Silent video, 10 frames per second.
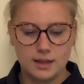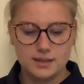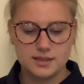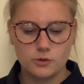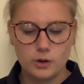
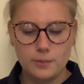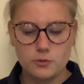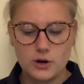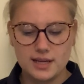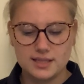The crab
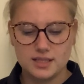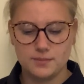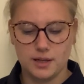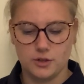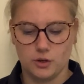raised his
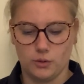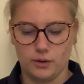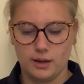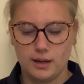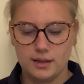baton.
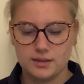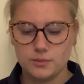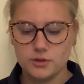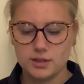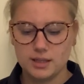The
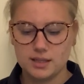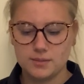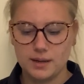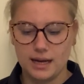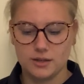musicians
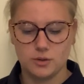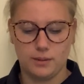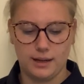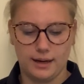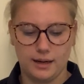began to
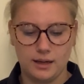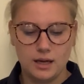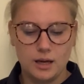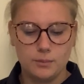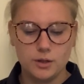play.
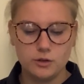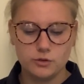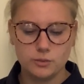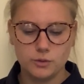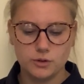
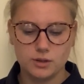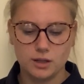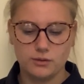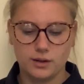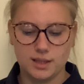Beautiful music
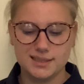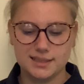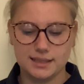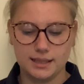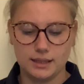filled the
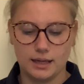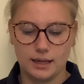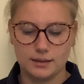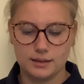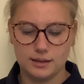sea
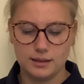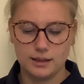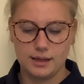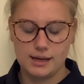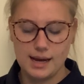until
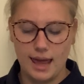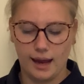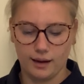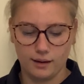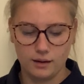
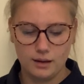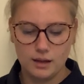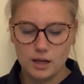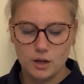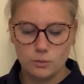clang.
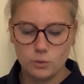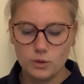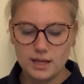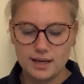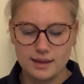"Who
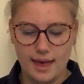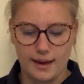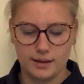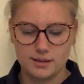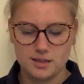did
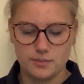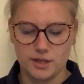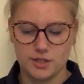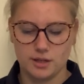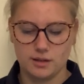that?"
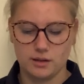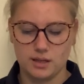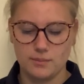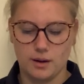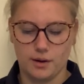Sebastian
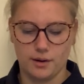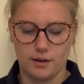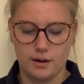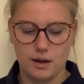demanded.